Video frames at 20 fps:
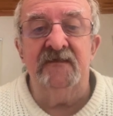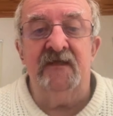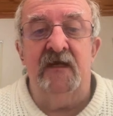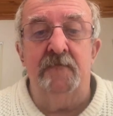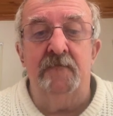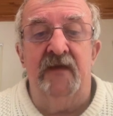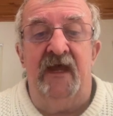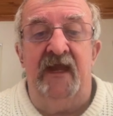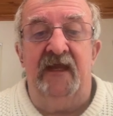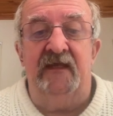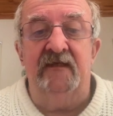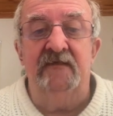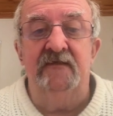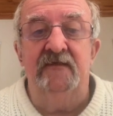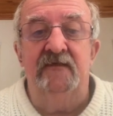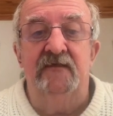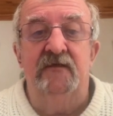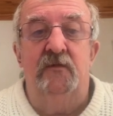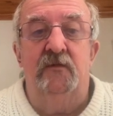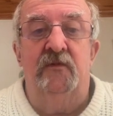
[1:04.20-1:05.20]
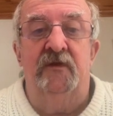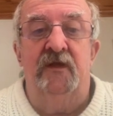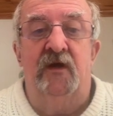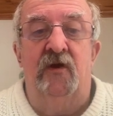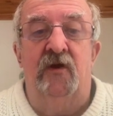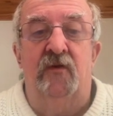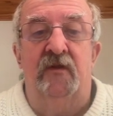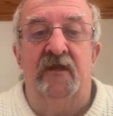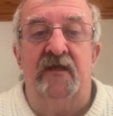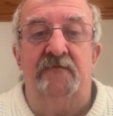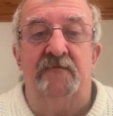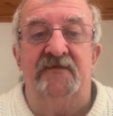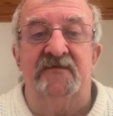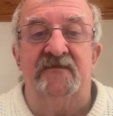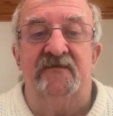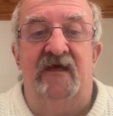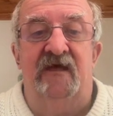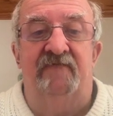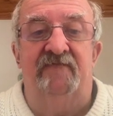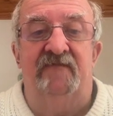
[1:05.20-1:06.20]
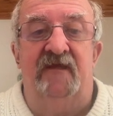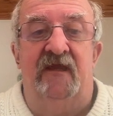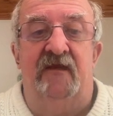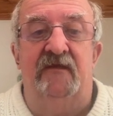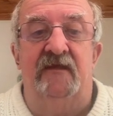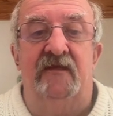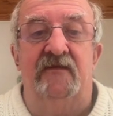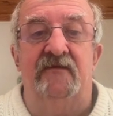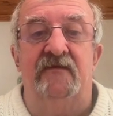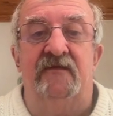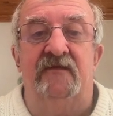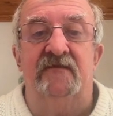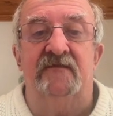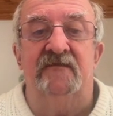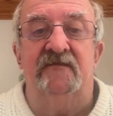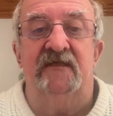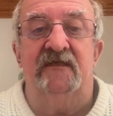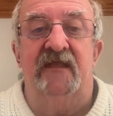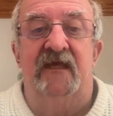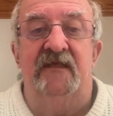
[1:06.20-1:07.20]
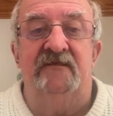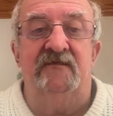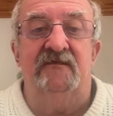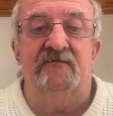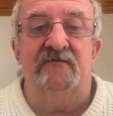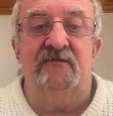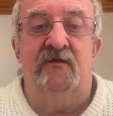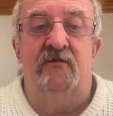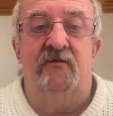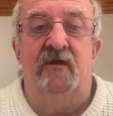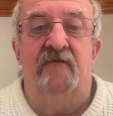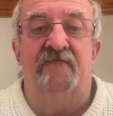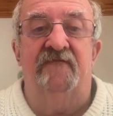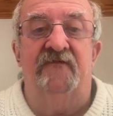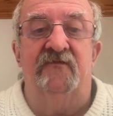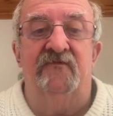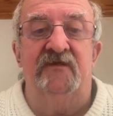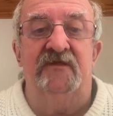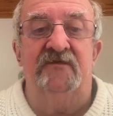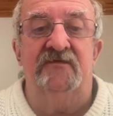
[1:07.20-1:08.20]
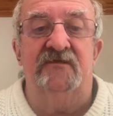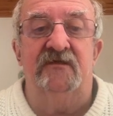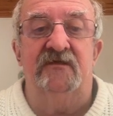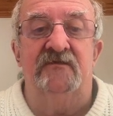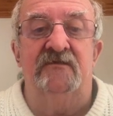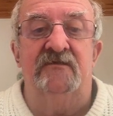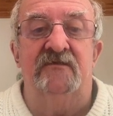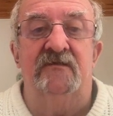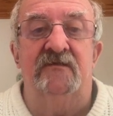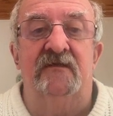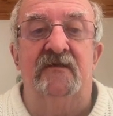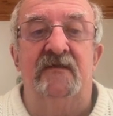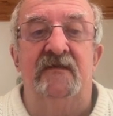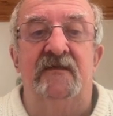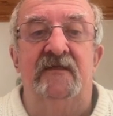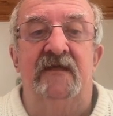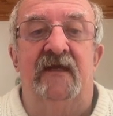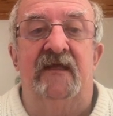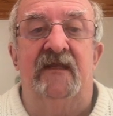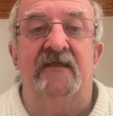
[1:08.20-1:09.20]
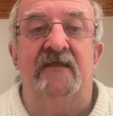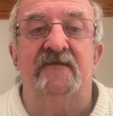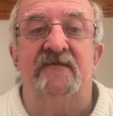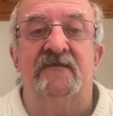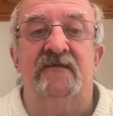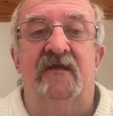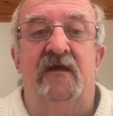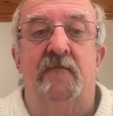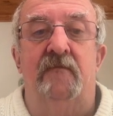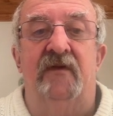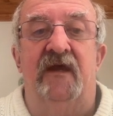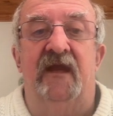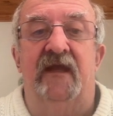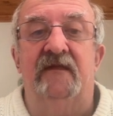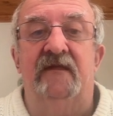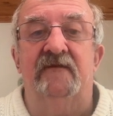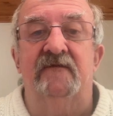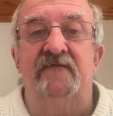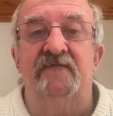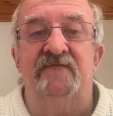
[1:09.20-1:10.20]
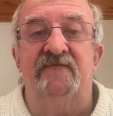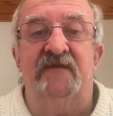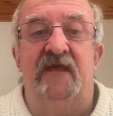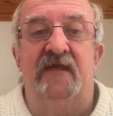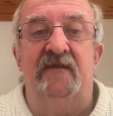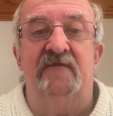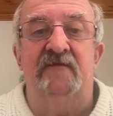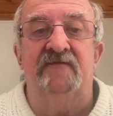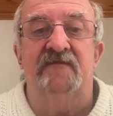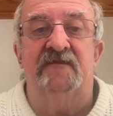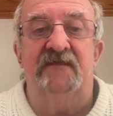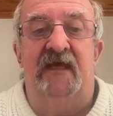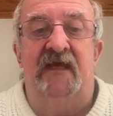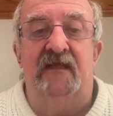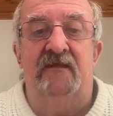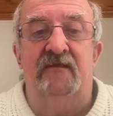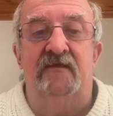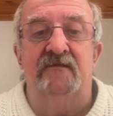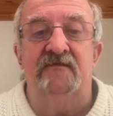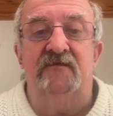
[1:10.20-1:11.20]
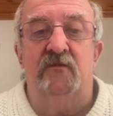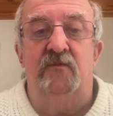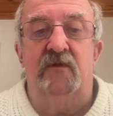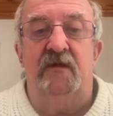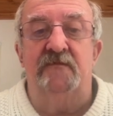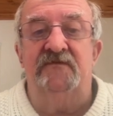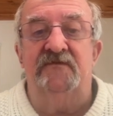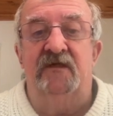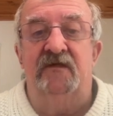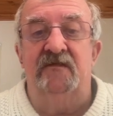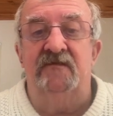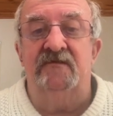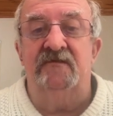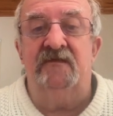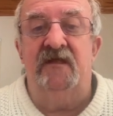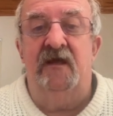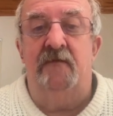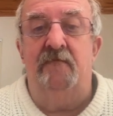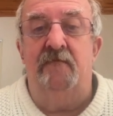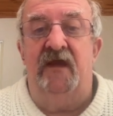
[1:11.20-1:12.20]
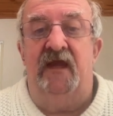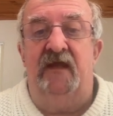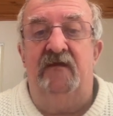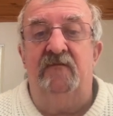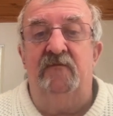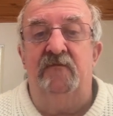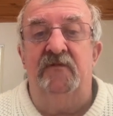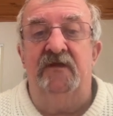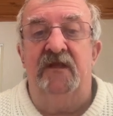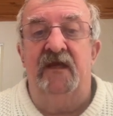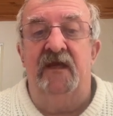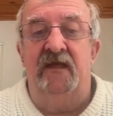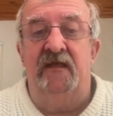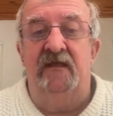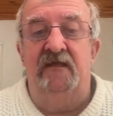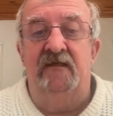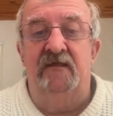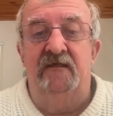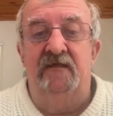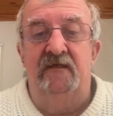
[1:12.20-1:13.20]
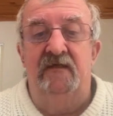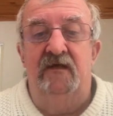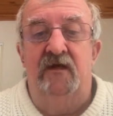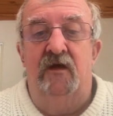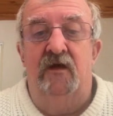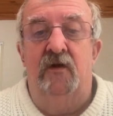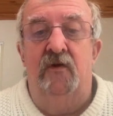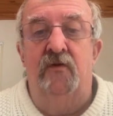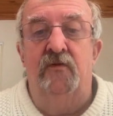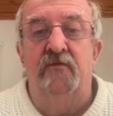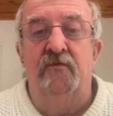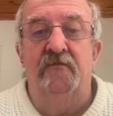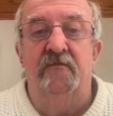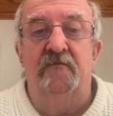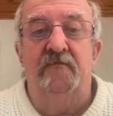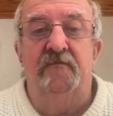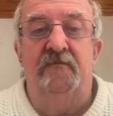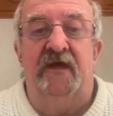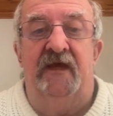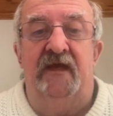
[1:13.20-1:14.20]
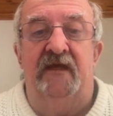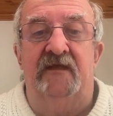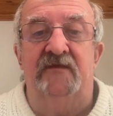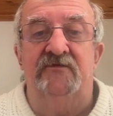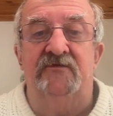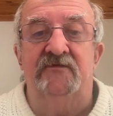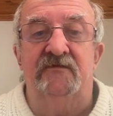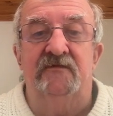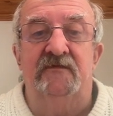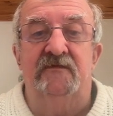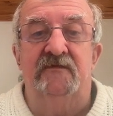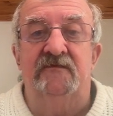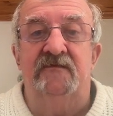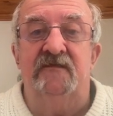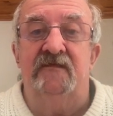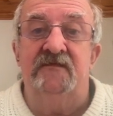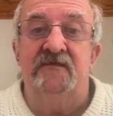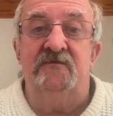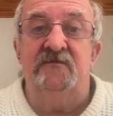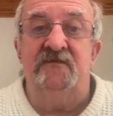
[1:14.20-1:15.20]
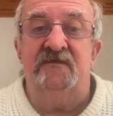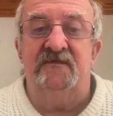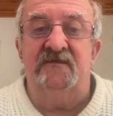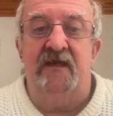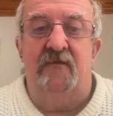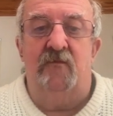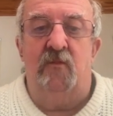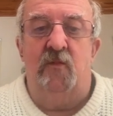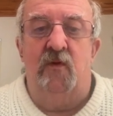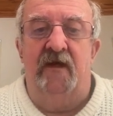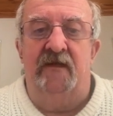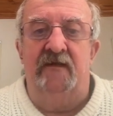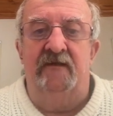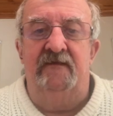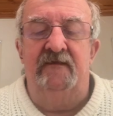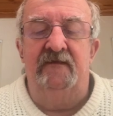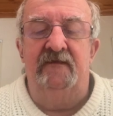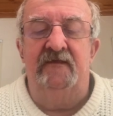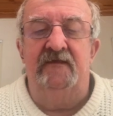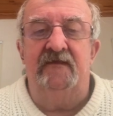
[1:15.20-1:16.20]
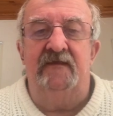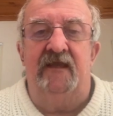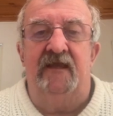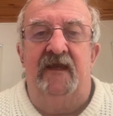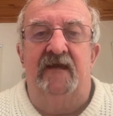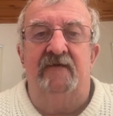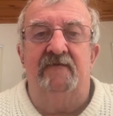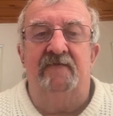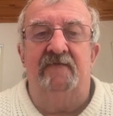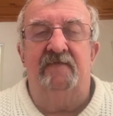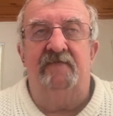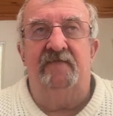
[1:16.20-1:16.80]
come back with a whole heap of stuff down here. You can see that, so it's gone off and researched it, and then it's come back, it's analysed the website, and it's come back with a whole page. So this was step one. Now,